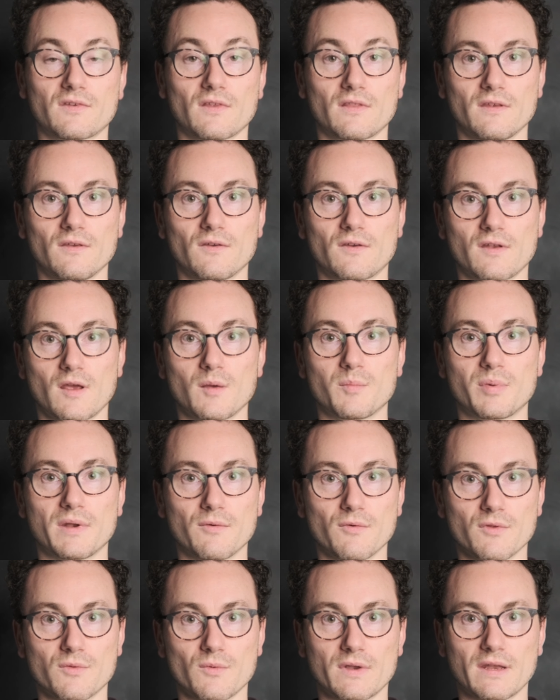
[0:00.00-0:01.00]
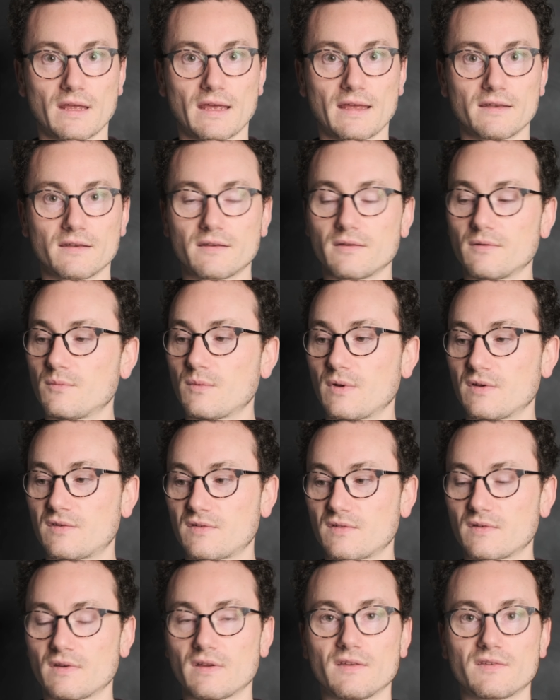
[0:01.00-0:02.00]
that you can open it with one hand,
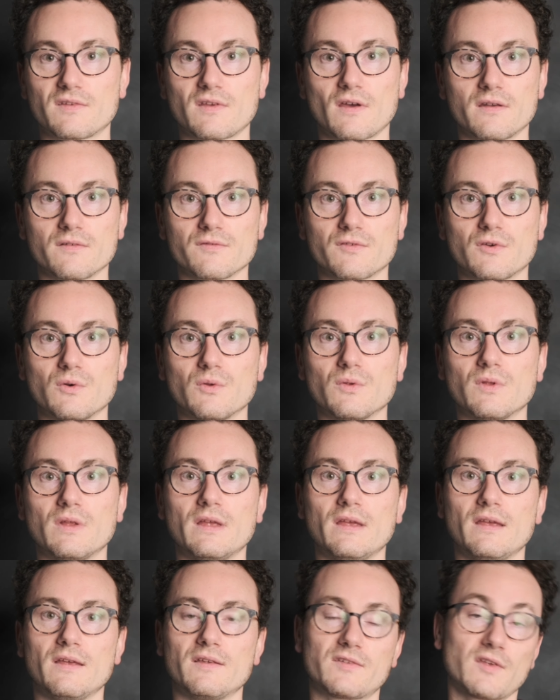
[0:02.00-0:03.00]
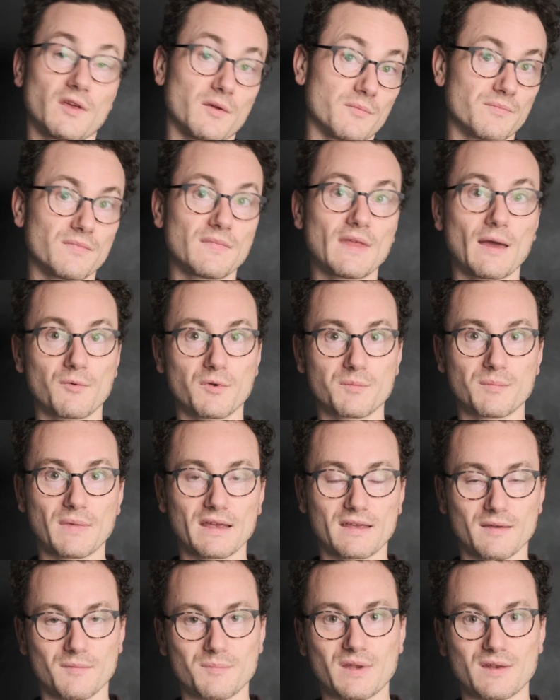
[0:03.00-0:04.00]
which is kind of cool. So that would
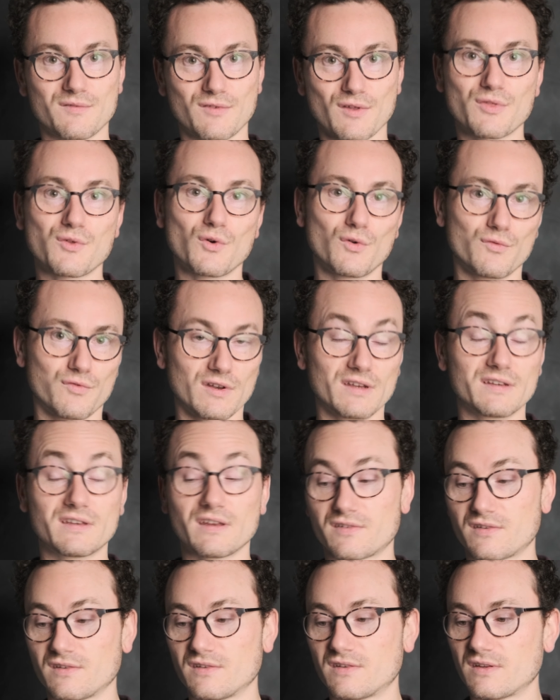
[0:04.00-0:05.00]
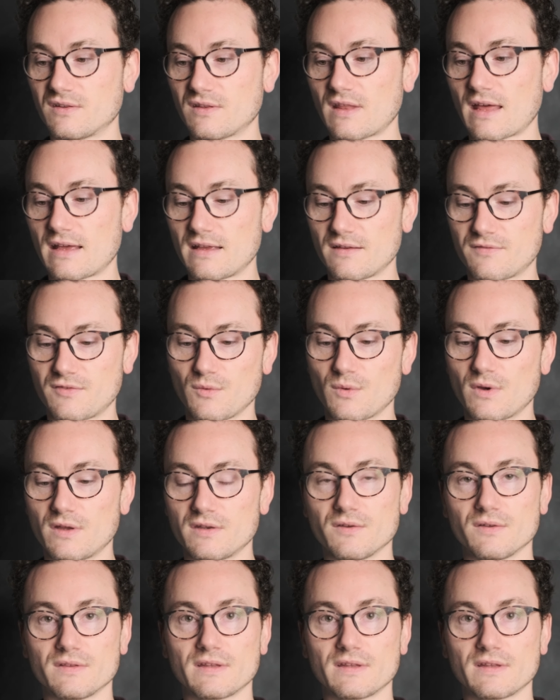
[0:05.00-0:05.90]
make a bit of a thoughtful addition to that if you were doing